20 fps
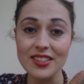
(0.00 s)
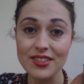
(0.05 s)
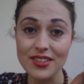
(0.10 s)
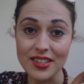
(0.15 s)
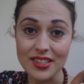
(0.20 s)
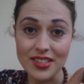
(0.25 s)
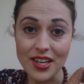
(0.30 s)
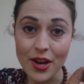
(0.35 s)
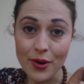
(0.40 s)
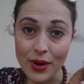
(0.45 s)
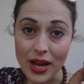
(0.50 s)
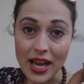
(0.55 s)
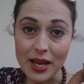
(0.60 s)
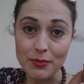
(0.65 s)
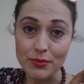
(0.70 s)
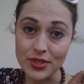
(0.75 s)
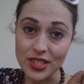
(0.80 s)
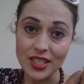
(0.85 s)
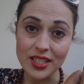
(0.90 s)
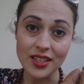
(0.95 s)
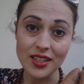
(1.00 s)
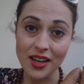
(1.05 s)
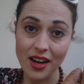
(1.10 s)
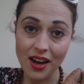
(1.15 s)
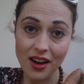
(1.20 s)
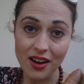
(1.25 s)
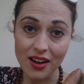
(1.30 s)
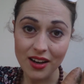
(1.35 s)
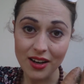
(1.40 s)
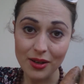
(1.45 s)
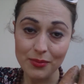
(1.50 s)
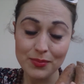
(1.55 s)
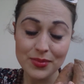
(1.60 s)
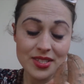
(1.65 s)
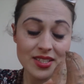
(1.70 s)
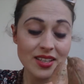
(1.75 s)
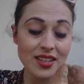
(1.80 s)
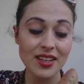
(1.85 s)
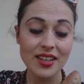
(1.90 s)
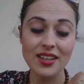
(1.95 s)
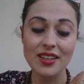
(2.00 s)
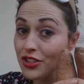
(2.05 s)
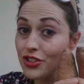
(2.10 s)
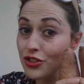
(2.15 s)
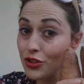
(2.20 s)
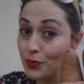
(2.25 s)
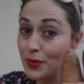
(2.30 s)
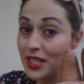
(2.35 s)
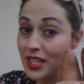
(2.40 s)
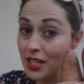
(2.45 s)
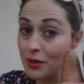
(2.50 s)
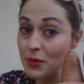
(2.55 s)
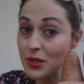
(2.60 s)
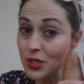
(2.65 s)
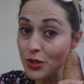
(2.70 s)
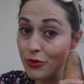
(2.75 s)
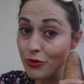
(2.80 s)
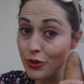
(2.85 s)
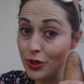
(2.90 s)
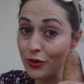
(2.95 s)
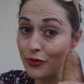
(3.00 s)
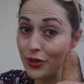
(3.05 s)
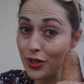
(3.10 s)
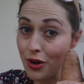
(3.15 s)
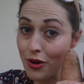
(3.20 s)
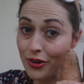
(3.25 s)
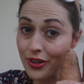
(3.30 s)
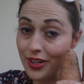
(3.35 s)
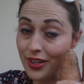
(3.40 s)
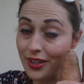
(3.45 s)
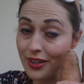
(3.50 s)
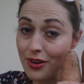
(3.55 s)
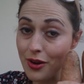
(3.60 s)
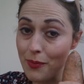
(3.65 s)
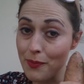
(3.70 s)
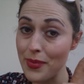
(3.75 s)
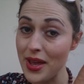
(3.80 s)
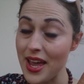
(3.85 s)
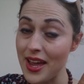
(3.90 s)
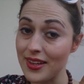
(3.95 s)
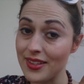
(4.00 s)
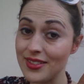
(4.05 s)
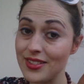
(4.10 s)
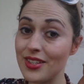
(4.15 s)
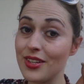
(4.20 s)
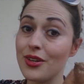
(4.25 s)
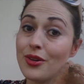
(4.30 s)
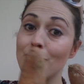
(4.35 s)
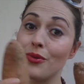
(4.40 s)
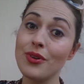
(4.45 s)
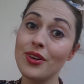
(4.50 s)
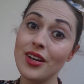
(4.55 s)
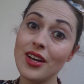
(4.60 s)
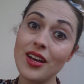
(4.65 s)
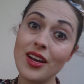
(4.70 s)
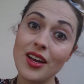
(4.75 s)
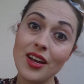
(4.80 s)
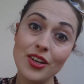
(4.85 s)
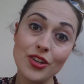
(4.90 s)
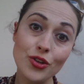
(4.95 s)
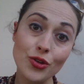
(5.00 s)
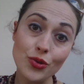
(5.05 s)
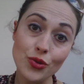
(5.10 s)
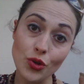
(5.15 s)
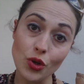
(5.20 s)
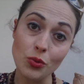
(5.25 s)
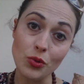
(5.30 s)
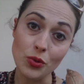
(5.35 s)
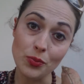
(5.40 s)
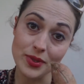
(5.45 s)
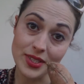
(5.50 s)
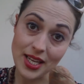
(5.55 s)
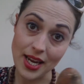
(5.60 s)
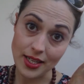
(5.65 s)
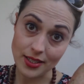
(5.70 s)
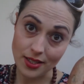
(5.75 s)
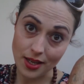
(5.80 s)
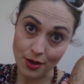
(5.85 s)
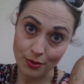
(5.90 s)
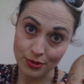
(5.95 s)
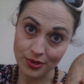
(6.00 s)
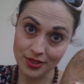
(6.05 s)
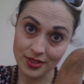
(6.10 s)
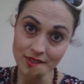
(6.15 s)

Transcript: There's no empty carbs, and they should be keeping you fuller for longer compared to your normal potato.